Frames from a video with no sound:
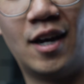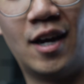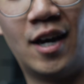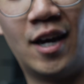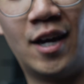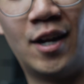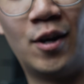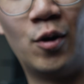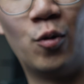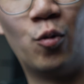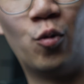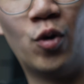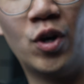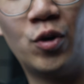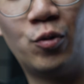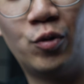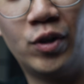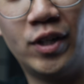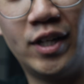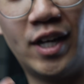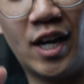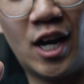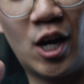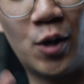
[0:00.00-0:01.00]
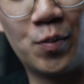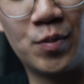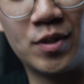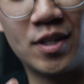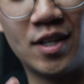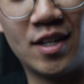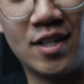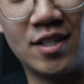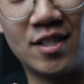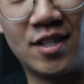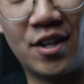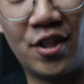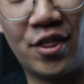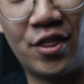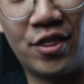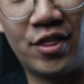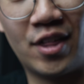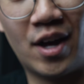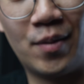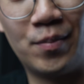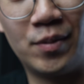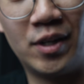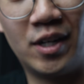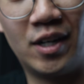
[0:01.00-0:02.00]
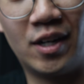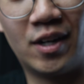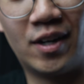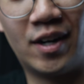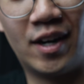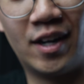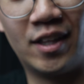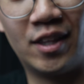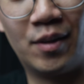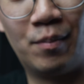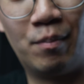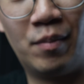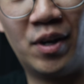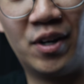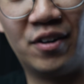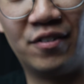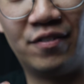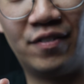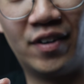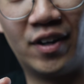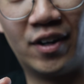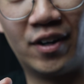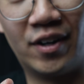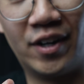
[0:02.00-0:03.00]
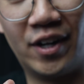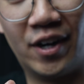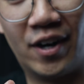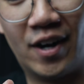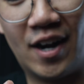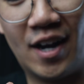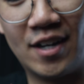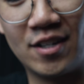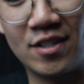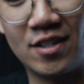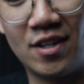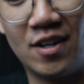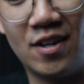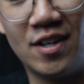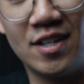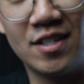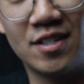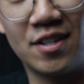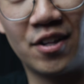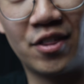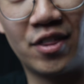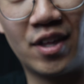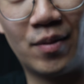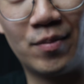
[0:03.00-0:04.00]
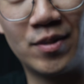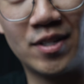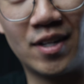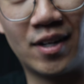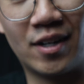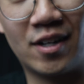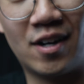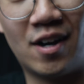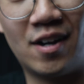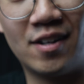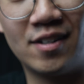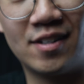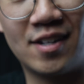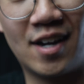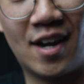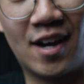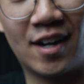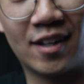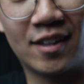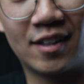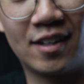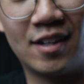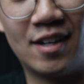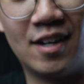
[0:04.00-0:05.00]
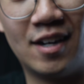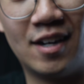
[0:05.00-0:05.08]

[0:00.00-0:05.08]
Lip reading: And what really helps is the thumb here and the middle finger here. As long as the thumb is in contact,